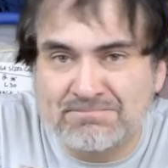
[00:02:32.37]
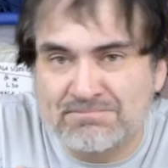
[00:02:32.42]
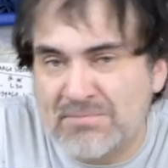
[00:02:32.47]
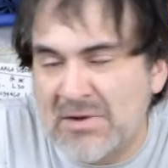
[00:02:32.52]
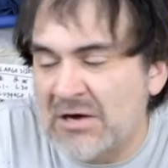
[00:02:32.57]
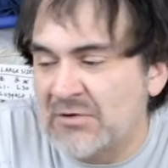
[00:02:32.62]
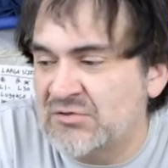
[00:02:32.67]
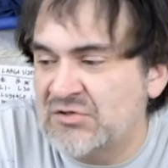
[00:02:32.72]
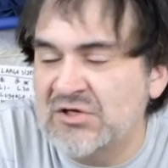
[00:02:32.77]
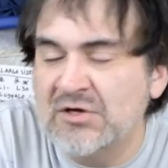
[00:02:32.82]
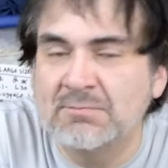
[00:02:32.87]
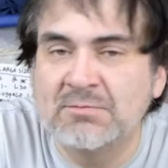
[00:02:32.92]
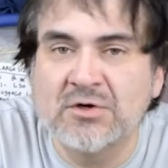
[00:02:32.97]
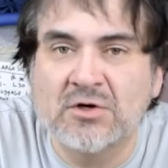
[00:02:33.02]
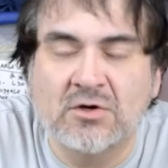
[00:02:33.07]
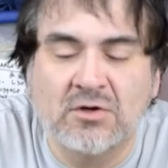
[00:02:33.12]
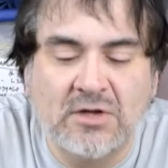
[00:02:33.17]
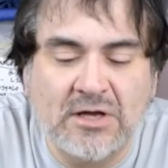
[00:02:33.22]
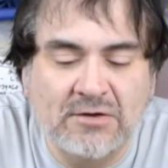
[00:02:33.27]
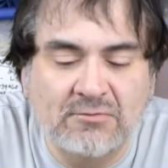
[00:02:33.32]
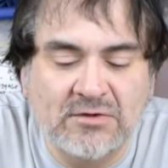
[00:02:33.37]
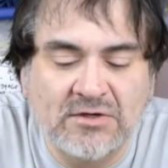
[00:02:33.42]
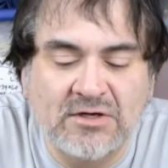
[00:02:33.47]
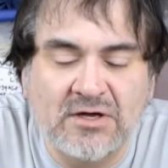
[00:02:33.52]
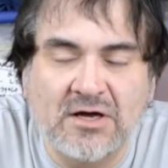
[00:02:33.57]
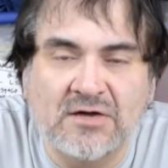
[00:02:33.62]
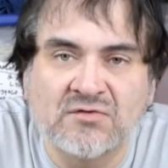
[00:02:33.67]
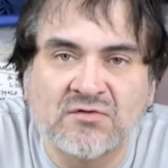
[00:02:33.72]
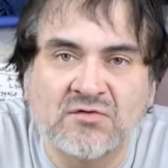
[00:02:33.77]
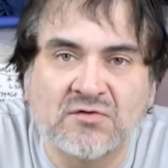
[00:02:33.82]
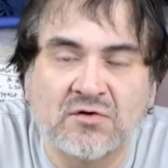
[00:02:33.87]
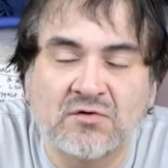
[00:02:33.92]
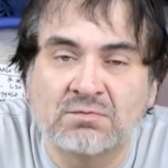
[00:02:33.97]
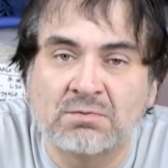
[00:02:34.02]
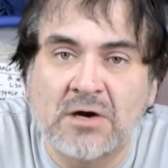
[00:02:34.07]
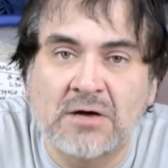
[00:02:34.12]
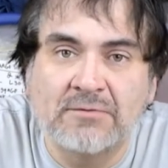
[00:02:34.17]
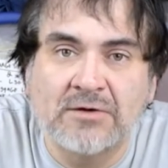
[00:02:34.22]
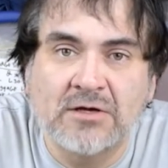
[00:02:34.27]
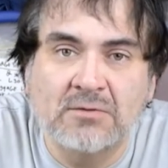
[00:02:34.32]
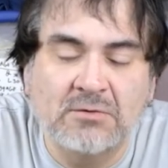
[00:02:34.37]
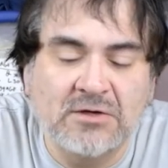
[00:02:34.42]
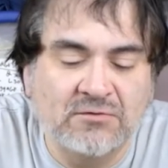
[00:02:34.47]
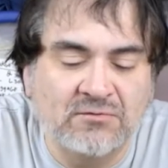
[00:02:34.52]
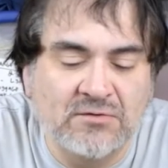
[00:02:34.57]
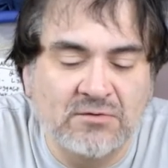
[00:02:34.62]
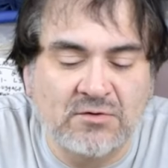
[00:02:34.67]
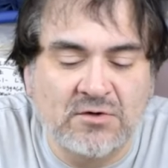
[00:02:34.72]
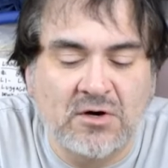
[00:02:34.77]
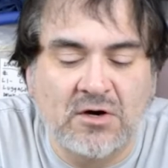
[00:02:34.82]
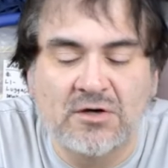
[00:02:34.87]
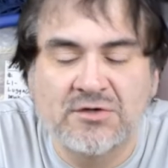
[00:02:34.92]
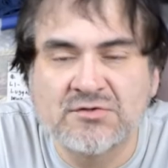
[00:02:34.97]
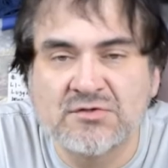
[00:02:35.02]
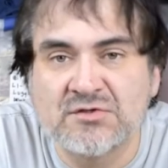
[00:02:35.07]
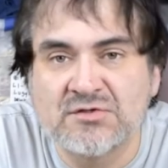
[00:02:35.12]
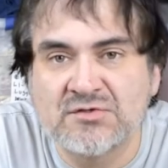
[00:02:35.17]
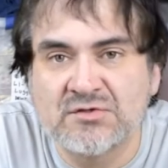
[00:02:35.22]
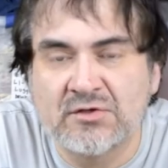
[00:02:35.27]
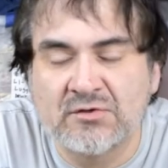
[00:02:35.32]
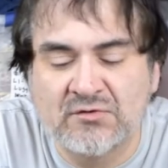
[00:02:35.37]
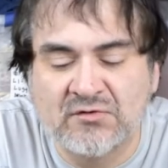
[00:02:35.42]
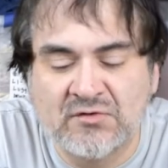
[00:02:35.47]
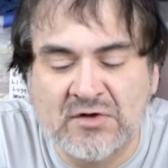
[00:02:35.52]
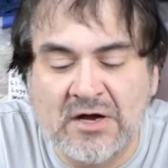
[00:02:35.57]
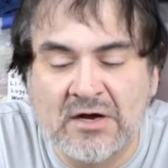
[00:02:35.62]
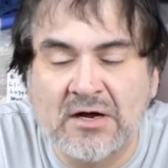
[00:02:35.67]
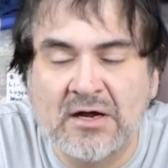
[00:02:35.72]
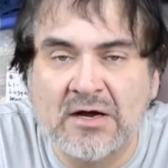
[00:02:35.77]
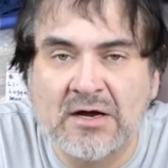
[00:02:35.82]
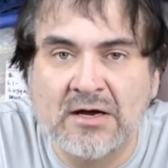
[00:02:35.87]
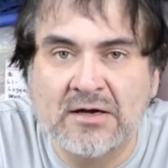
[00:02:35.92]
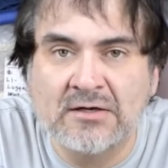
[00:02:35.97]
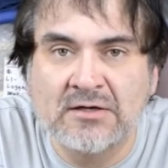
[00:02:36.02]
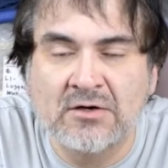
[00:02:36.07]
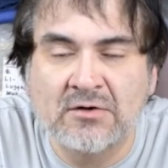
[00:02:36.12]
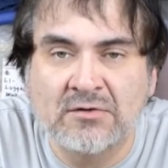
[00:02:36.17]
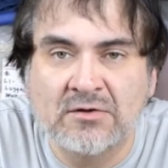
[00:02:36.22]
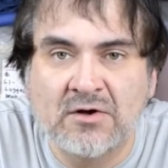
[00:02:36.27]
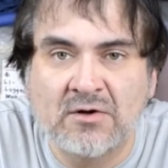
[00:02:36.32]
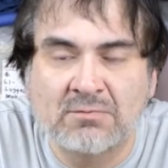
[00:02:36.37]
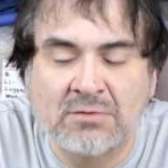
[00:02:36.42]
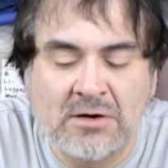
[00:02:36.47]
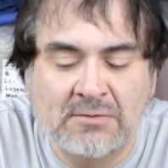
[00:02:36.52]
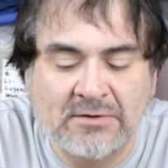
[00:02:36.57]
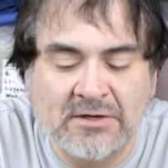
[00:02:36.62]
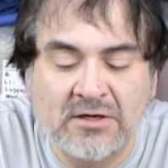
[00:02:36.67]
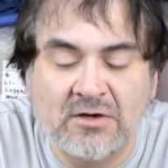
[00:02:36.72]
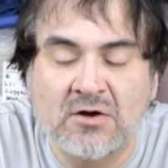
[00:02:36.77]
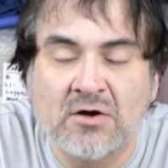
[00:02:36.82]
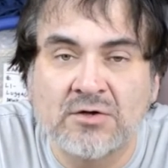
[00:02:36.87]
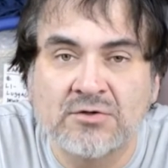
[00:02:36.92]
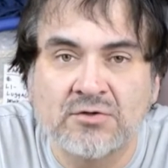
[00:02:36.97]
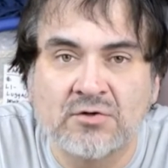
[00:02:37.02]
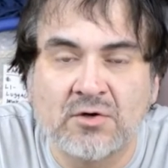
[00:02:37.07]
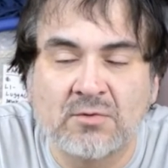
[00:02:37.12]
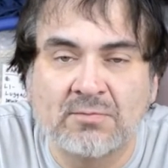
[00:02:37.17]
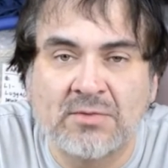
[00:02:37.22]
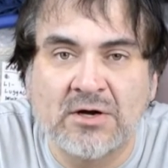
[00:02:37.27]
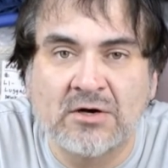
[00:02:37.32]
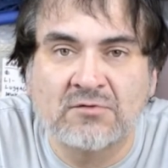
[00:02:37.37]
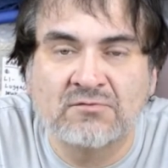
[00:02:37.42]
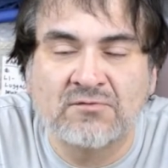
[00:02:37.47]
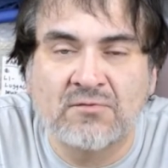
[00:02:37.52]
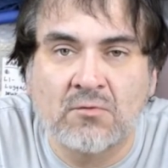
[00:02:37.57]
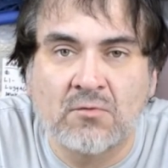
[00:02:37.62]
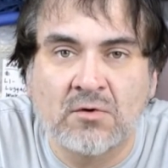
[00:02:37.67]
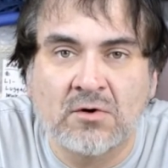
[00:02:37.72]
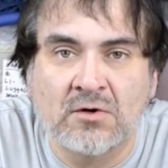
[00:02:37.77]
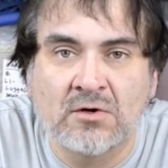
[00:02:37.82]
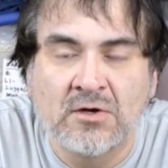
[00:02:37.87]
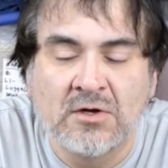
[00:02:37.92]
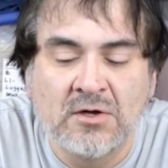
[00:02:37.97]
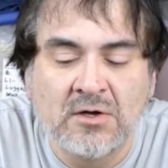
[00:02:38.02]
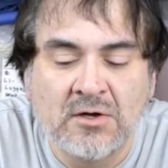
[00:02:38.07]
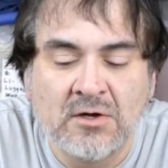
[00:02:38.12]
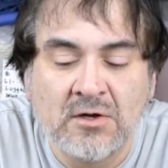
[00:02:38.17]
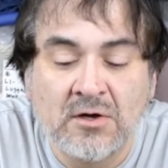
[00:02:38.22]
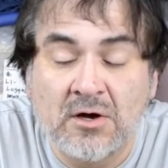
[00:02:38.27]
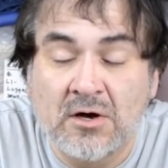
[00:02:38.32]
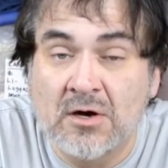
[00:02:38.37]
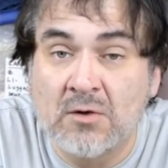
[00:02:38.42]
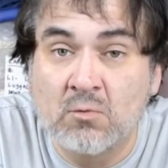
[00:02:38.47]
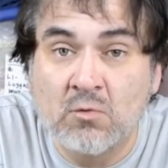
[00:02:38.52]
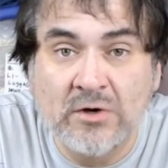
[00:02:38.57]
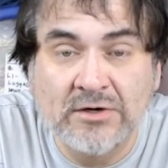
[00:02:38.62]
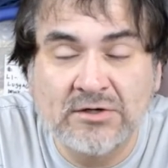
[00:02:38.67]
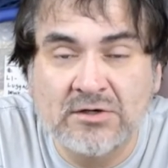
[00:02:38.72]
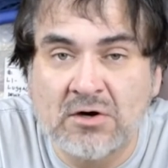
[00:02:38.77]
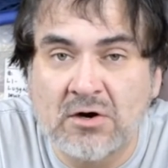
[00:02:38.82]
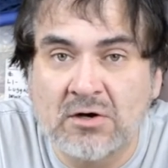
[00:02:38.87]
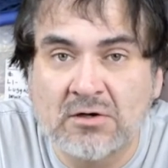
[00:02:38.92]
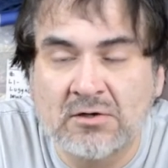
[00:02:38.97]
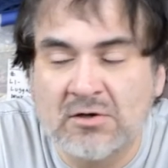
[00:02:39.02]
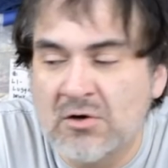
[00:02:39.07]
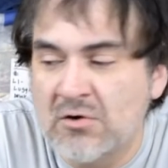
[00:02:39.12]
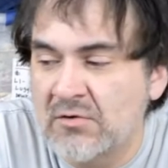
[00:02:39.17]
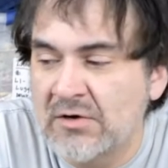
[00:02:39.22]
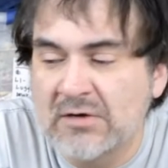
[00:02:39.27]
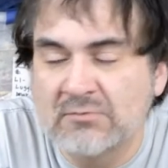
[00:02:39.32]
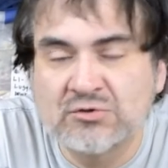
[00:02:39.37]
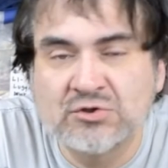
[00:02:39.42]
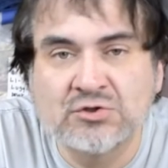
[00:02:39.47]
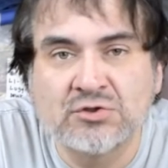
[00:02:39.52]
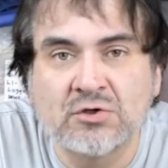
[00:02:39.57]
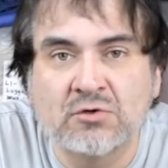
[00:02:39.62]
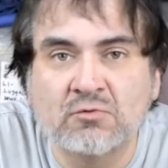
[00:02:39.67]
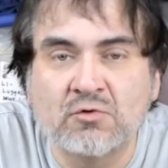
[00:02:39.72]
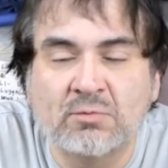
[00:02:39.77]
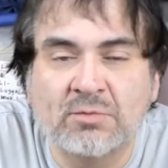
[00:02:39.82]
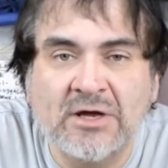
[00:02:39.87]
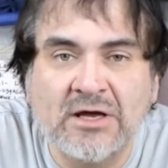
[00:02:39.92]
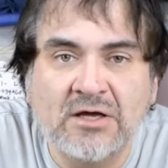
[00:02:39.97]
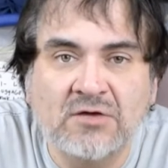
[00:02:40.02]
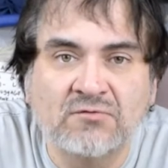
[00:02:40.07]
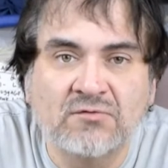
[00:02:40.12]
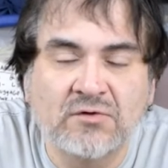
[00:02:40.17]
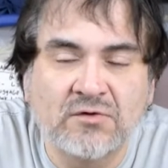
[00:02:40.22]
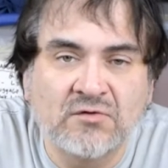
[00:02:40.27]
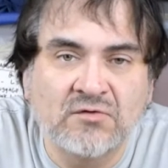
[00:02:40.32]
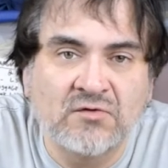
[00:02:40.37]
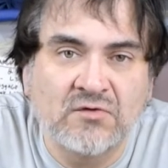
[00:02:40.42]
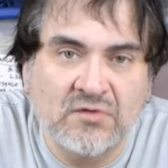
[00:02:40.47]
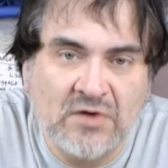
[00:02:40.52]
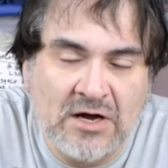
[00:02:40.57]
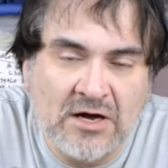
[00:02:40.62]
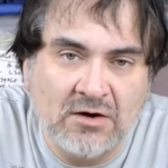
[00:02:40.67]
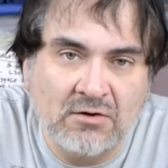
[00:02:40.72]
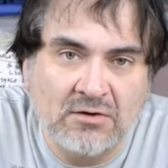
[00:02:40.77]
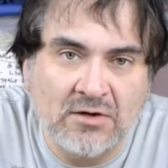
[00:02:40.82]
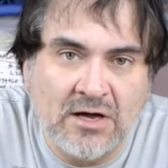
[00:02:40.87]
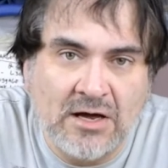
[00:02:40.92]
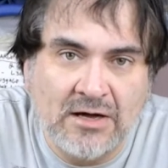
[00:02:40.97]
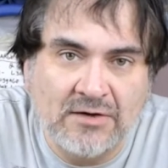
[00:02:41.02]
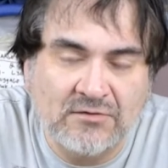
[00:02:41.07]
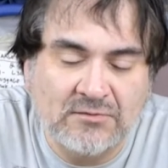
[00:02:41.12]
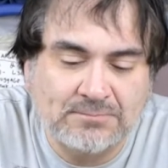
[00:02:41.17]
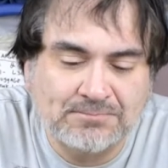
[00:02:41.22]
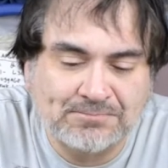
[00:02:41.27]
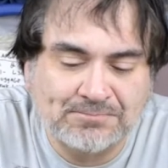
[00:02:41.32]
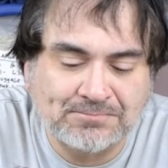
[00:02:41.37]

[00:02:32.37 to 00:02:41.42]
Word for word: about typical, I would guess. There's probably going to be a few cards in this little stack I got here that I'll probably get 100 or better for. One card alone, I'm sure, will pay for this entire lot.